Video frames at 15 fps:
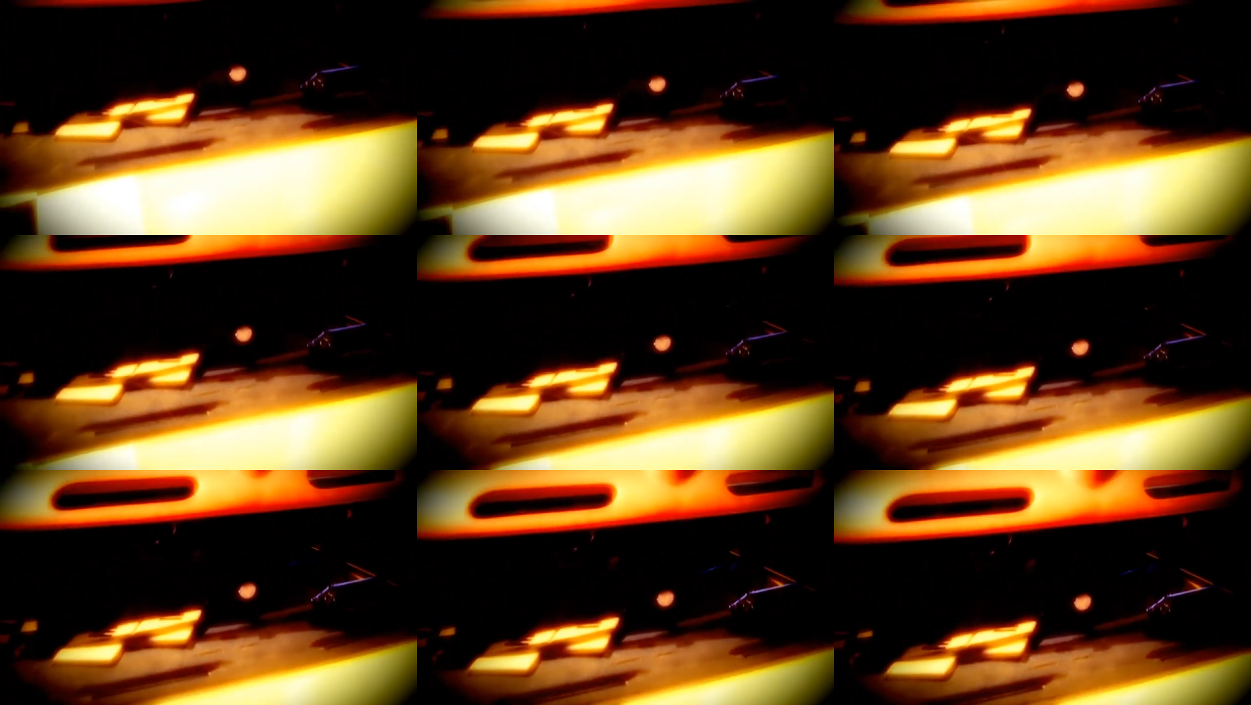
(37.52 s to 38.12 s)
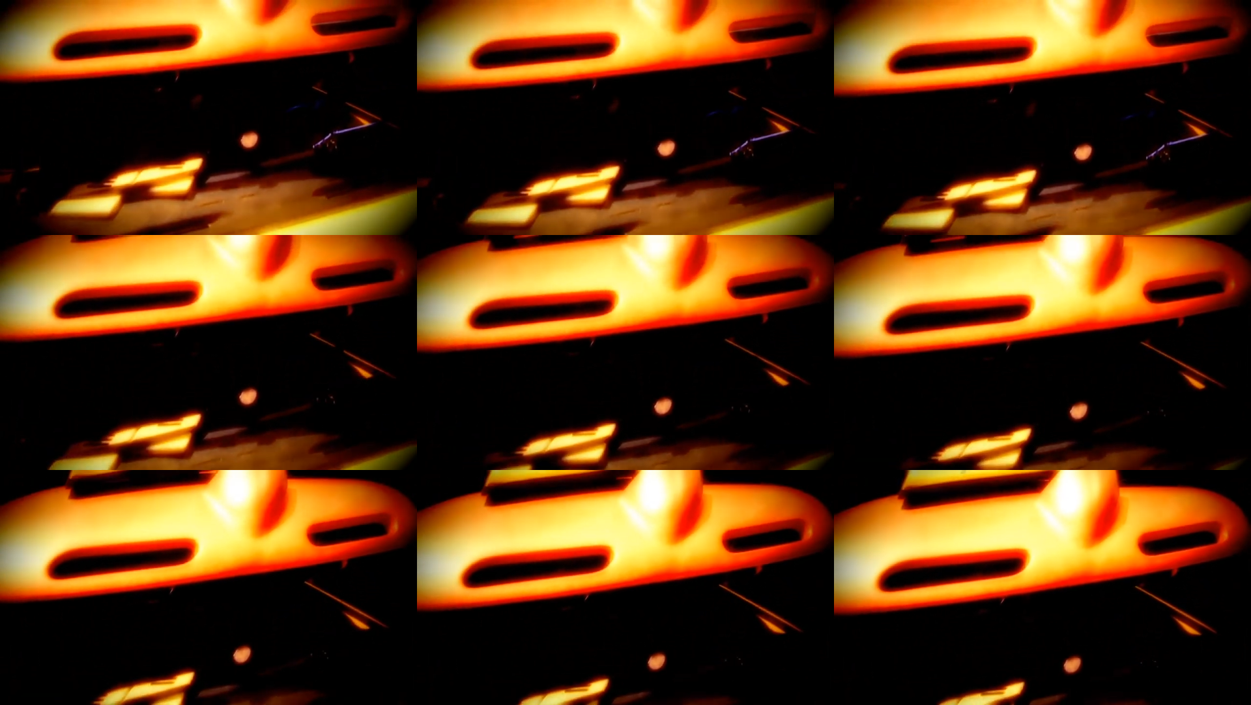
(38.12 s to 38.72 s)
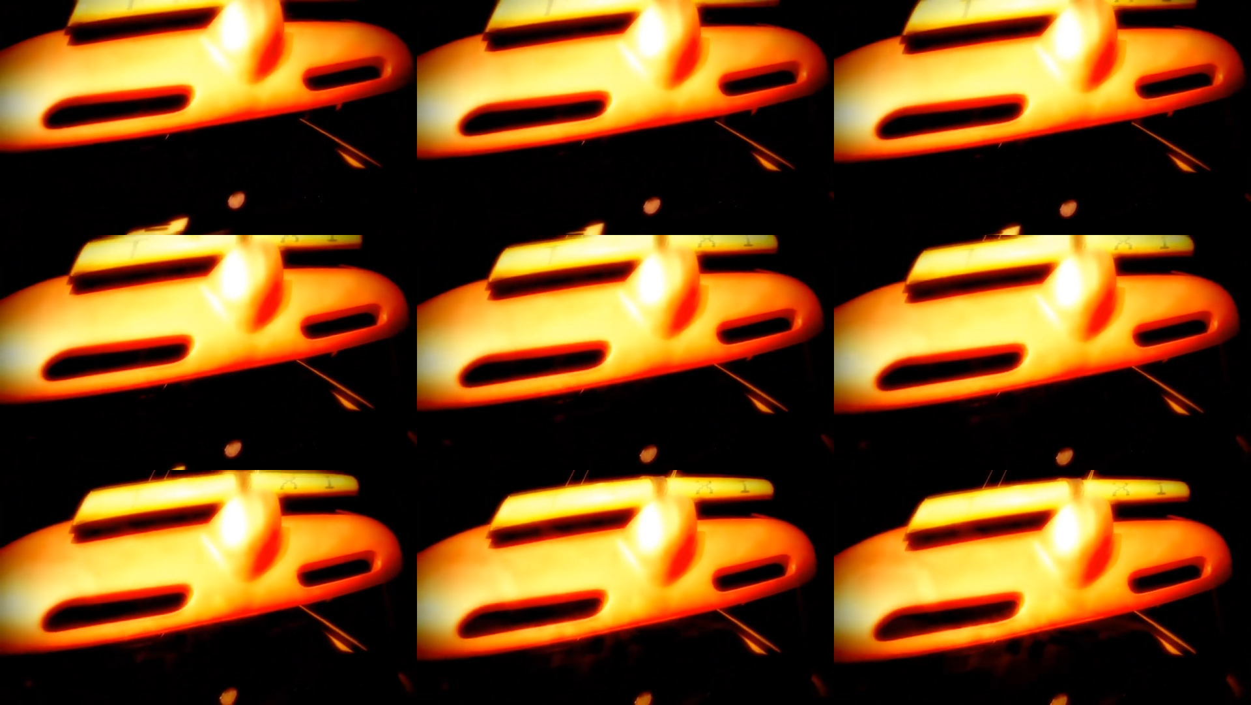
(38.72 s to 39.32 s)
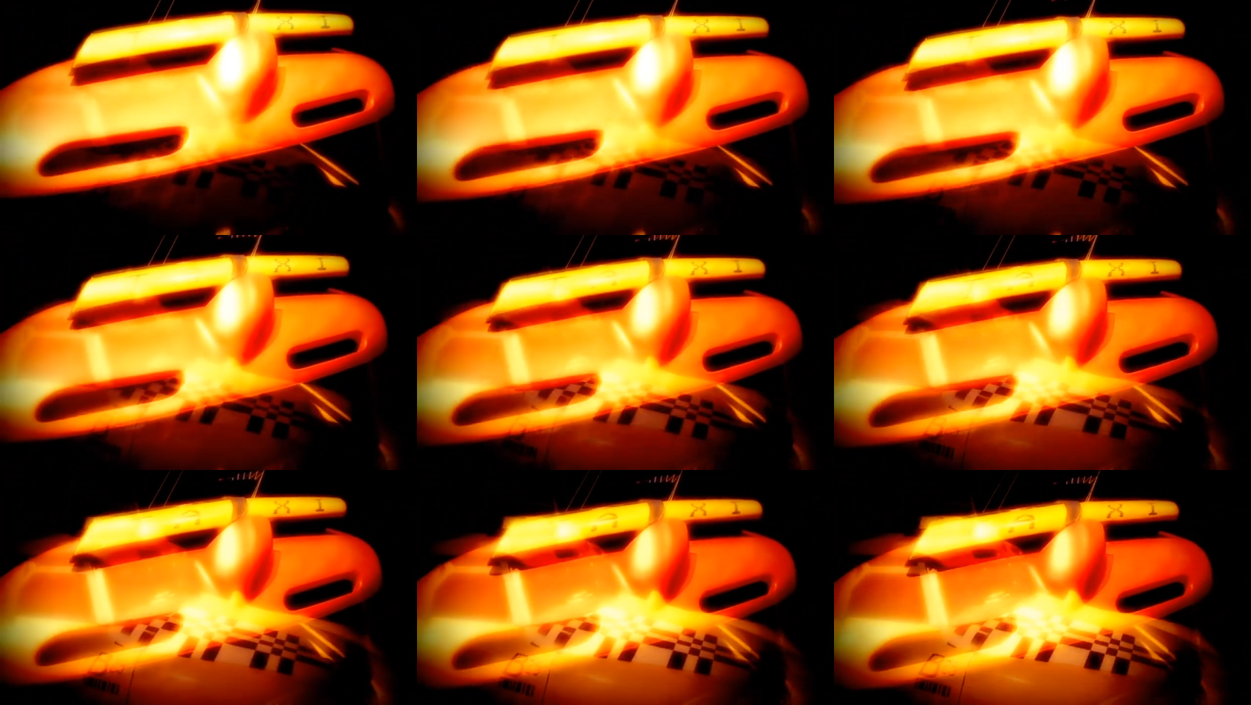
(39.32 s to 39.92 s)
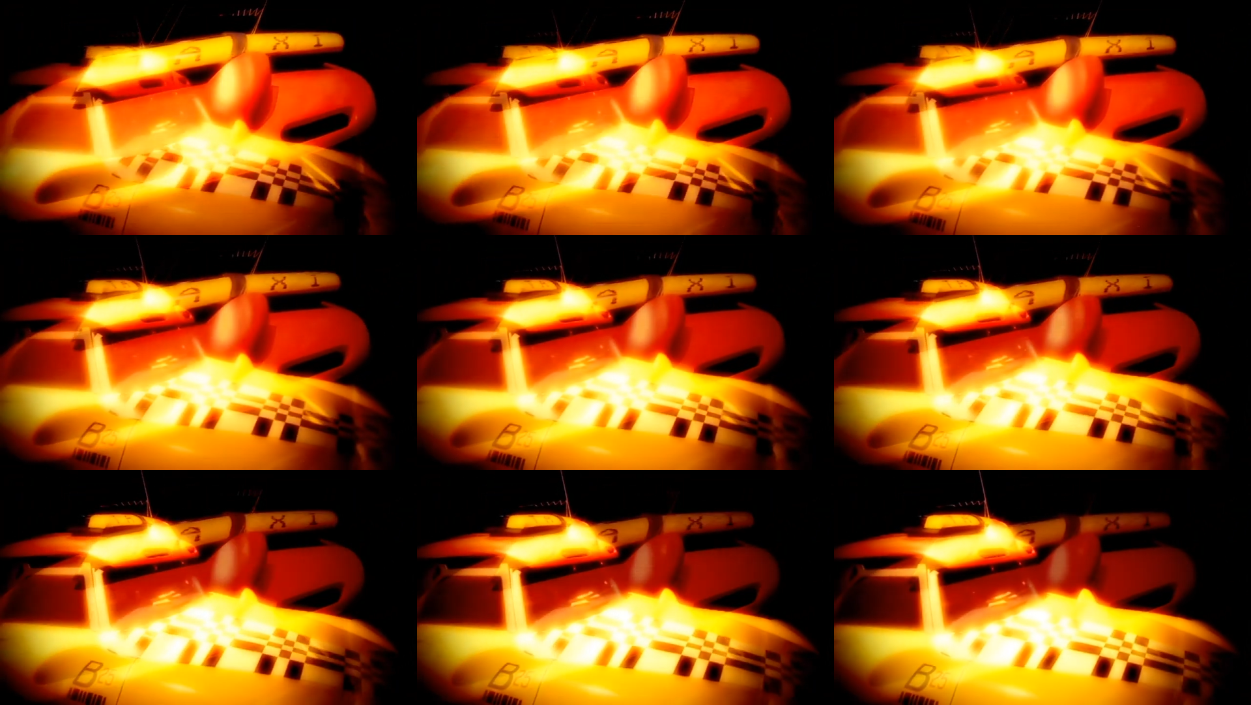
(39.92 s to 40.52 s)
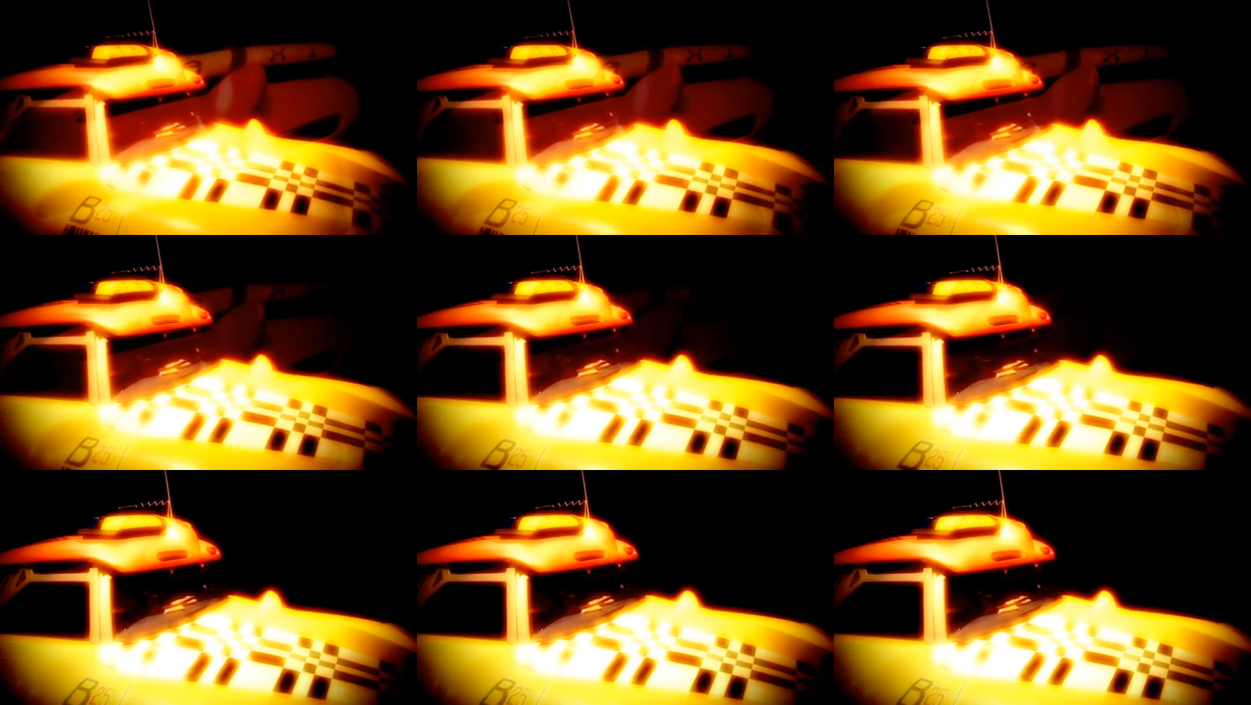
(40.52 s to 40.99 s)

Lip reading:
Nobody's mouth can be seen.